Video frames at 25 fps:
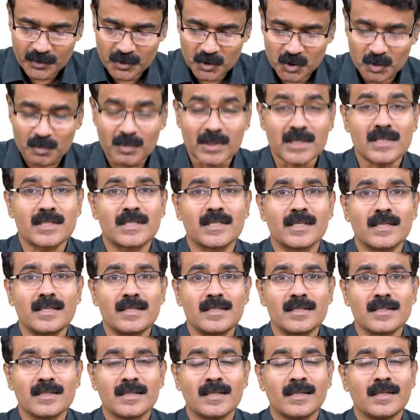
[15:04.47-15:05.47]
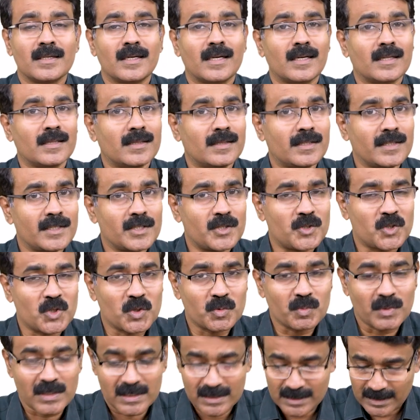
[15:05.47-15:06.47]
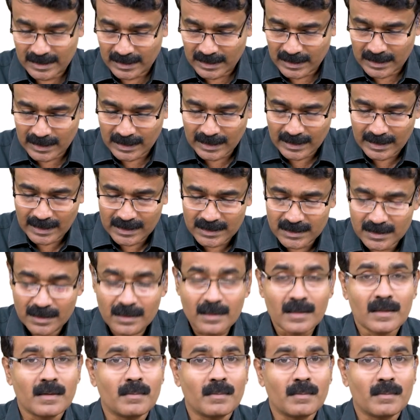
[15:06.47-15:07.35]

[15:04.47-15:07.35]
tumor cells and these tumors are large,